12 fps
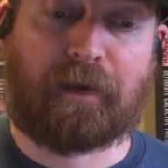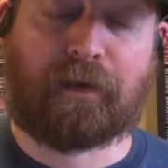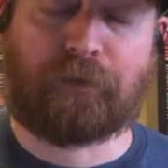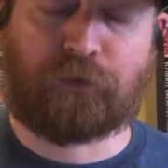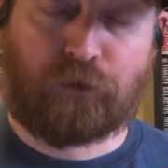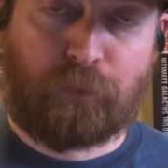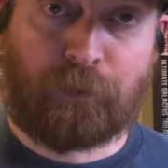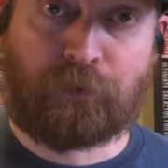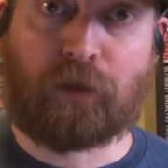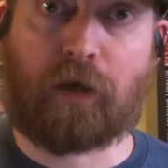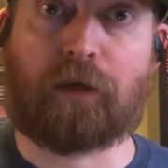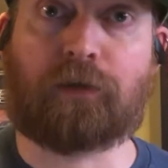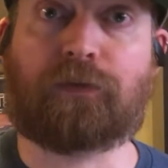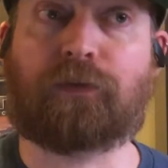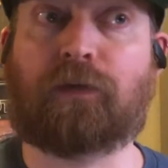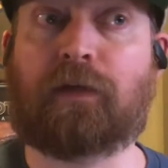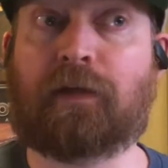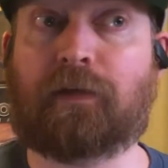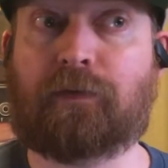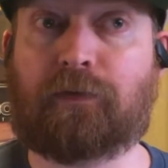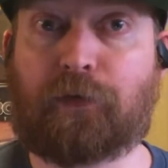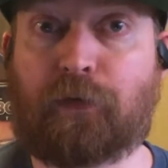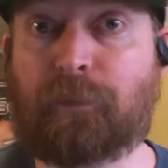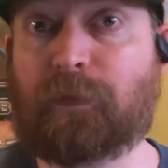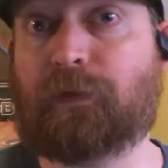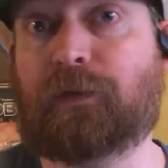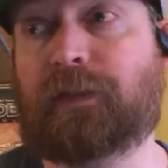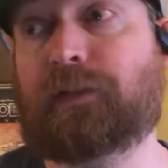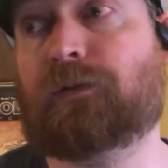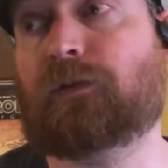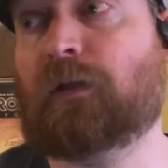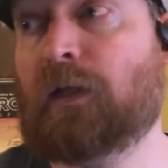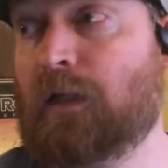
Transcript: The Superstars and their abilities,